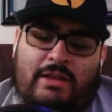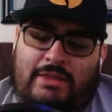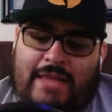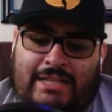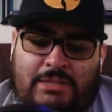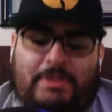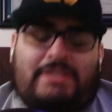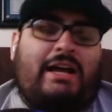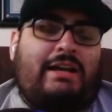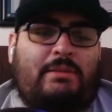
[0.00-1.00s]
That's
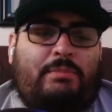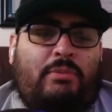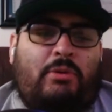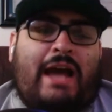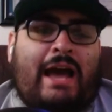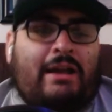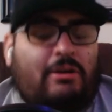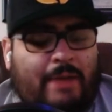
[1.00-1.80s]
besides the point. I don't